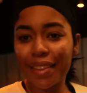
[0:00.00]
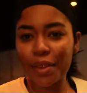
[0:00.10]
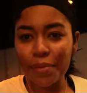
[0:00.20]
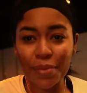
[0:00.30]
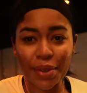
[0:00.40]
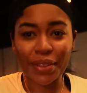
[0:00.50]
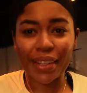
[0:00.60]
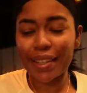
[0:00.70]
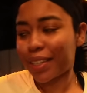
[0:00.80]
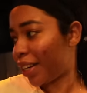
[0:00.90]
The
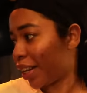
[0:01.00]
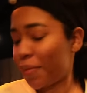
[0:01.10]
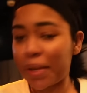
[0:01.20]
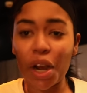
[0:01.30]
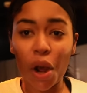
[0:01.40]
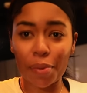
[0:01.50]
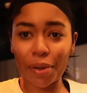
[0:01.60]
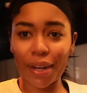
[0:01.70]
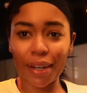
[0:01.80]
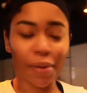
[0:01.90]
music is gonna get me
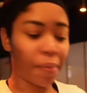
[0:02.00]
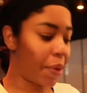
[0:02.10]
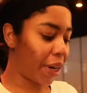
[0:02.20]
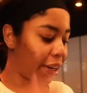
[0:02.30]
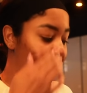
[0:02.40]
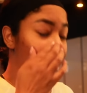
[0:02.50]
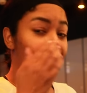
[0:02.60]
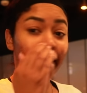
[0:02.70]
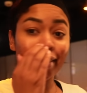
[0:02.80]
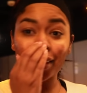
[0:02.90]
copyrighted, but
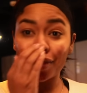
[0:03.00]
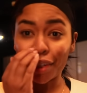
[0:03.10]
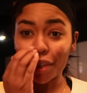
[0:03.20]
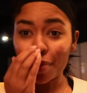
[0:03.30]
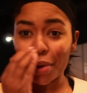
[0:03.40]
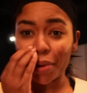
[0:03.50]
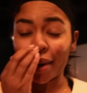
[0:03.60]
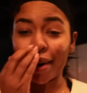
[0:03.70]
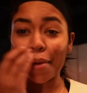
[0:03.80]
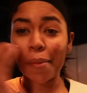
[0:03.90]
I just finished my
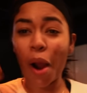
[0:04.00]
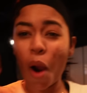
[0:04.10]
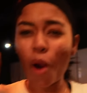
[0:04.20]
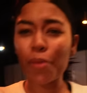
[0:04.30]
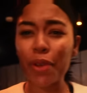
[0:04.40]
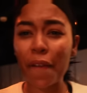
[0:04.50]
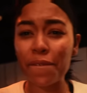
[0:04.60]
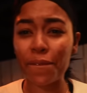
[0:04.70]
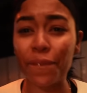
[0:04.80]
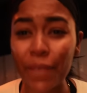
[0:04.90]
workout. My arms are
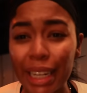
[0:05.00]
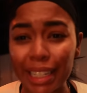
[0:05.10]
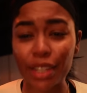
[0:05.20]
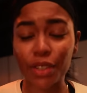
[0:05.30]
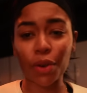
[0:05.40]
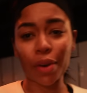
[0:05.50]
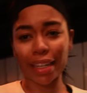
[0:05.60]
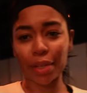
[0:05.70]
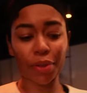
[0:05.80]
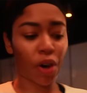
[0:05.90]
fucking sore
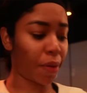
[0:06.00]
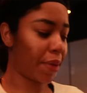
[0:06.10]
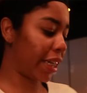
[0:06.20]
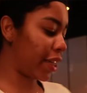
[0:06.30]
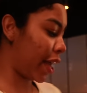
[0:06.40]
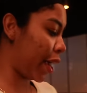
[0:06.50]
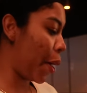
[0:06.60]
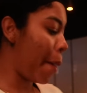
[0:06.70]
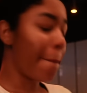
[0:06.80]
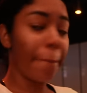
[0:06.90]
because it was arm day today.
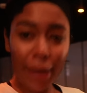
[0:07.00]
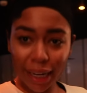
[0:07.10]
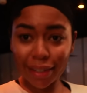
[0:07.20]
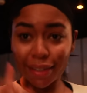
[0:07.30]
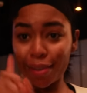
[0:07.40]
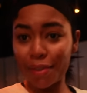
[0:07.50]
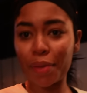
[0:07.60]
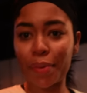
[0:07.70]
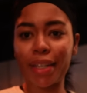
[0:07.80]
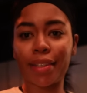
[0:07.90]
But on the
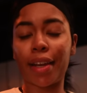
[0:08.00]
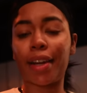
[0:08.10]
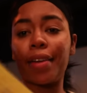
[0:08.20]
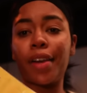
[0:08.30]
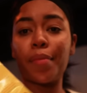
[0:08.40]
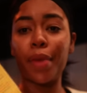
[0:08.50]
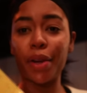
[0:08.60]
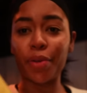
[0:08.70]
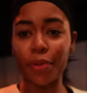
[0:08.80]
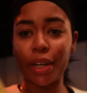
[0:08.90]
bright side, I got my
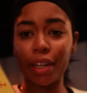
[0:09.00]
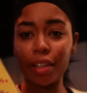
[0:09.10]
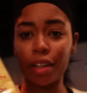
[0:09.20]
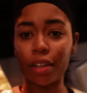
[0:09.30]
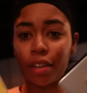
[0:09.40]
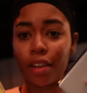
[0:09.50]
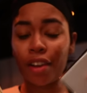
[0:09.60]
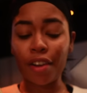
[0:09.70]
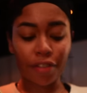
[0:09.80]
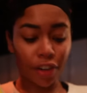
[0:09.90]
reading done
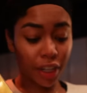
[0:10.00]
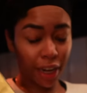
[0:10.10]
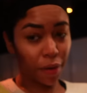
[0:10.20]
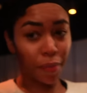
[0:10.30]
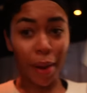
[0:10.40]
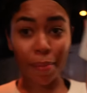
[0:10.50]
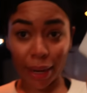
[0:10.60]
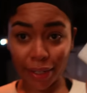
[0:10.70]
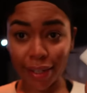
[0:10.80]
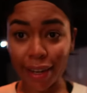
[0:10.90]
for the day with my
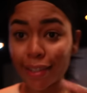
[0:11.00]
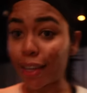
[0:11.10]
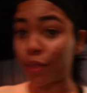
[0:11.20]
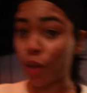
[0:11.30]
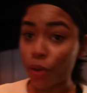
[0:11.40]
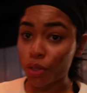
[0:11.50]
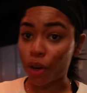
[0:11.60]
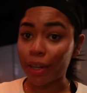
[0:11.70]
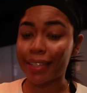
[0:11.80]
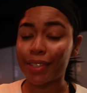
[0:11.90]
magic light. Because I told
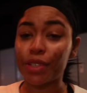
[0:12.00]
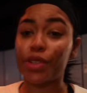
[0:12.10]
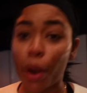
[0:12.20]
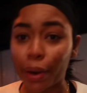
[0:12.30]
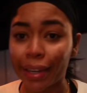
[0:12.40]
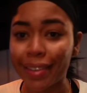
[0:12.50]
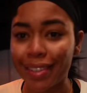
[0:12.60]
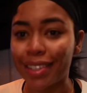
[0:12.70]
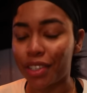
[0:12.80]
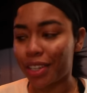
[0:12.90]
y'all, it's dark in
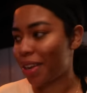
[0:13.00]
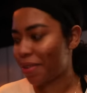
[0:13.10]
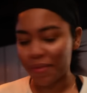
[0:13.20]
this gym.